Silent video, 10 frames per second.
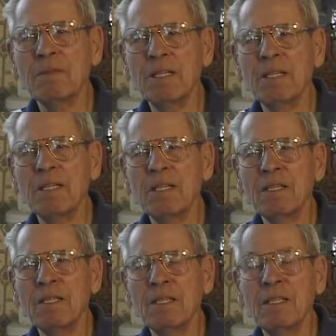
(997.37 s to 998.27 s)

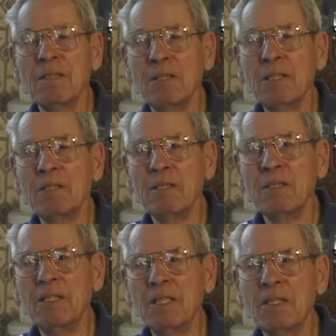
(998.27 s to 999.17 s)
And
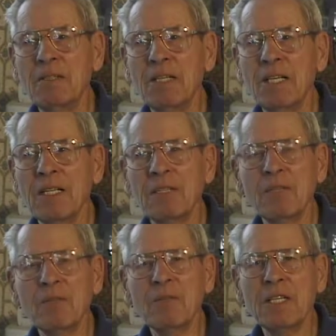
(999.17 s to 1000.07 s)
he said, well, I
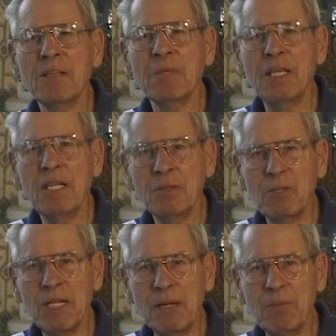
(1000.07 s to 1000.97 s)
don't think I'd be
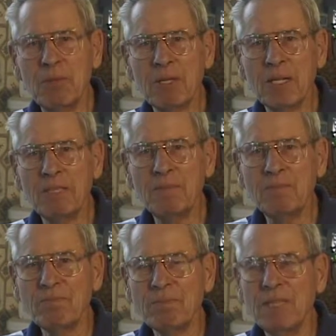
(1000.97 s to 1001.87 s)
too happy about it.
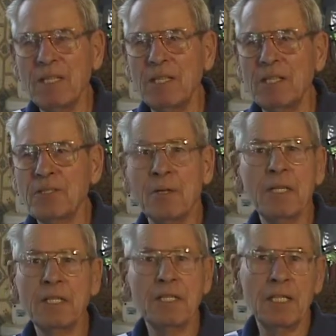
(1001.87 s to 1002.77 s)
So I
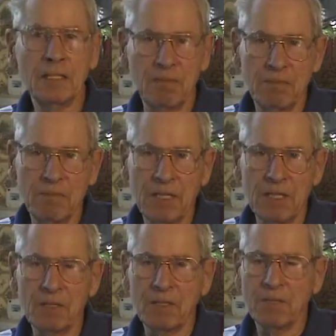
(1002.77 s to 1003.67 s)
didn't take the
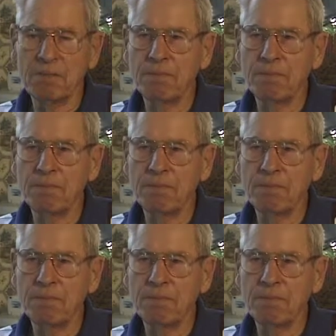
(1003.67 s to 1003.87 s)
Dodgers.